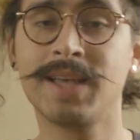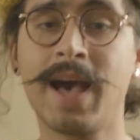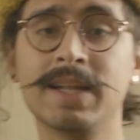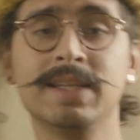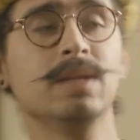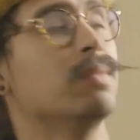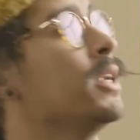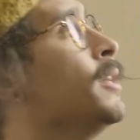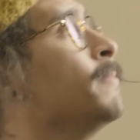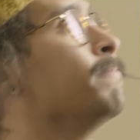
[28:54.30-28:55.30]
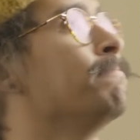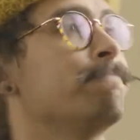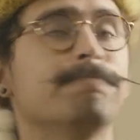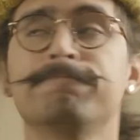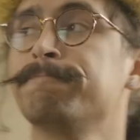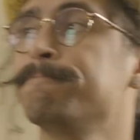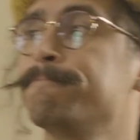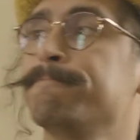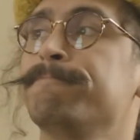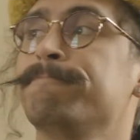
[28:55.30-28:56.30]
God need money?
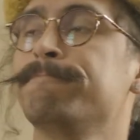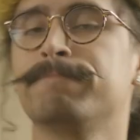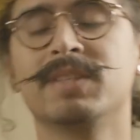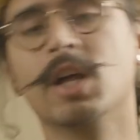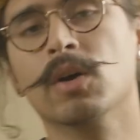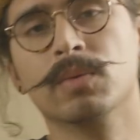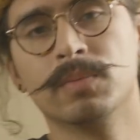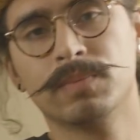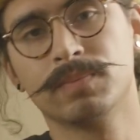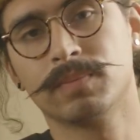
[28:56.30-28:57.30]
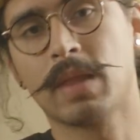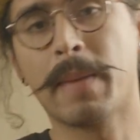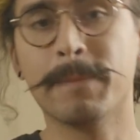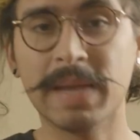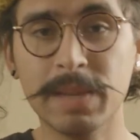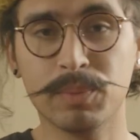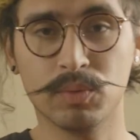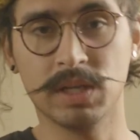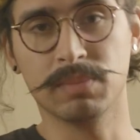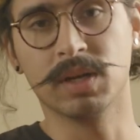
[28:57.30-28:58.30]
No. People
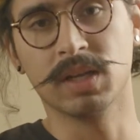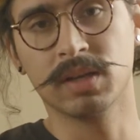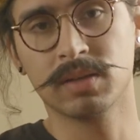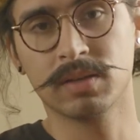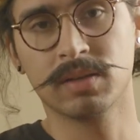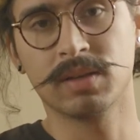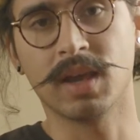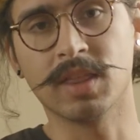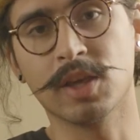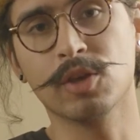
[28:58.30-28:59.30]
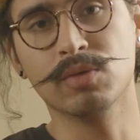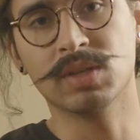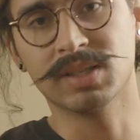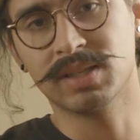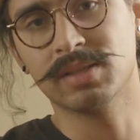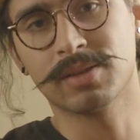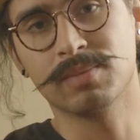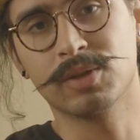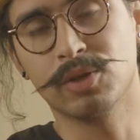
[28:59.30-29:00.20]
need money, and they use a system to